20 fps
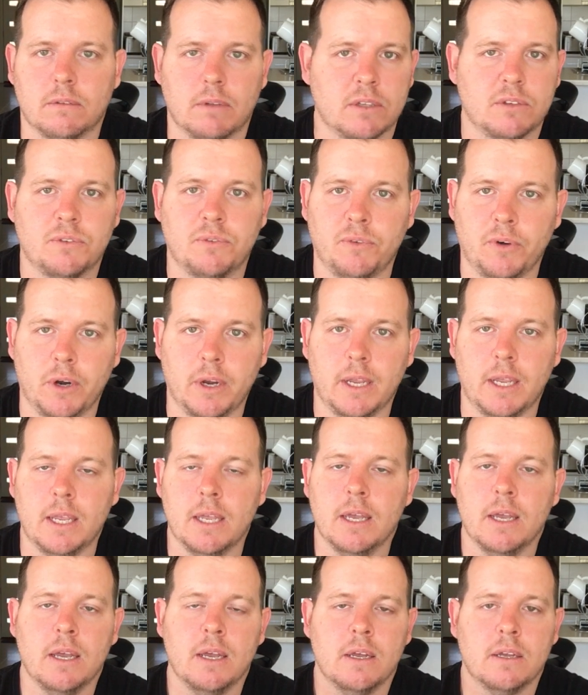That's
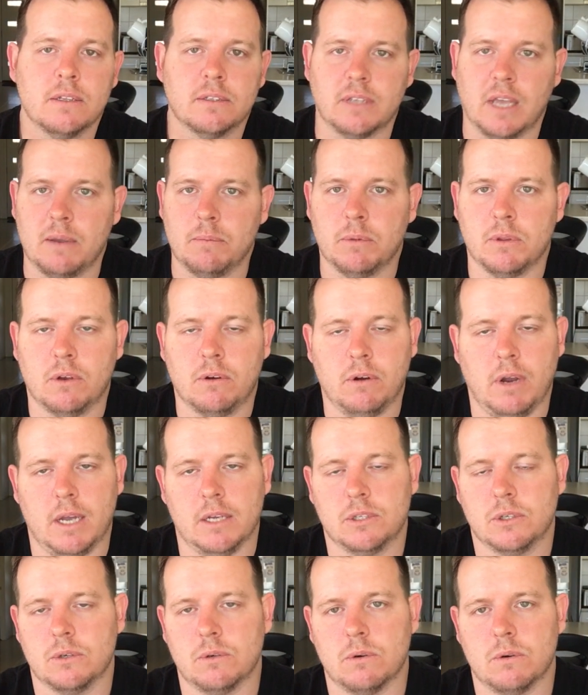free. Same with the
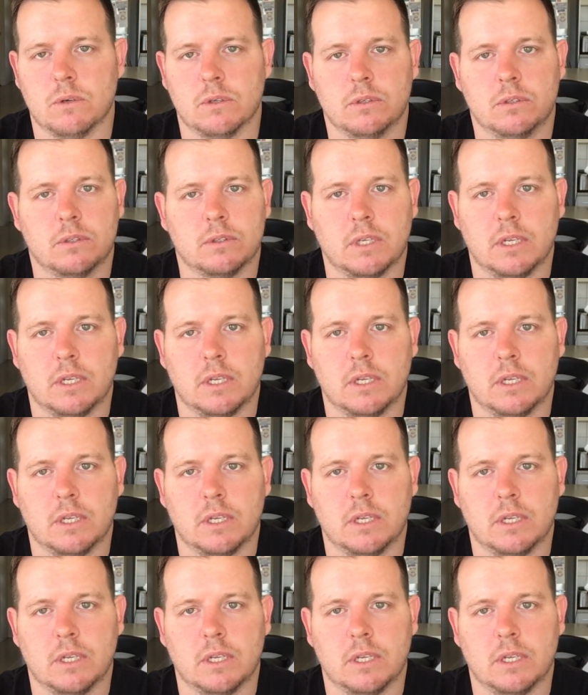crash course.